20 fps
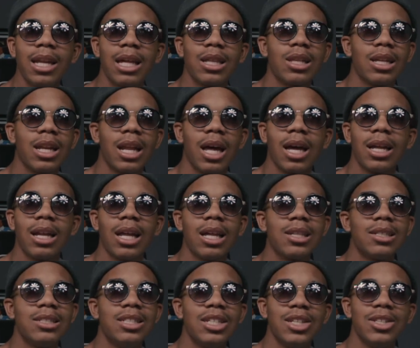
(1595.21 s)
That's
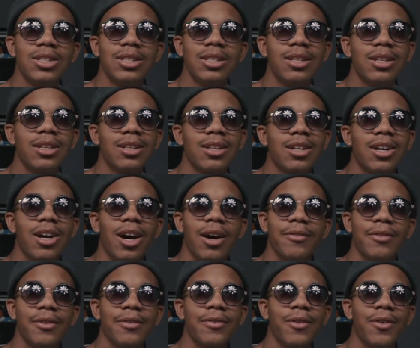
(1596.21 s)
just the
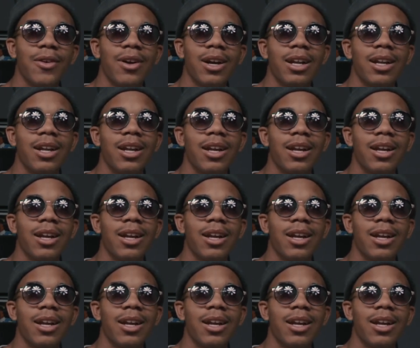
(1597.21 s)
cover for it.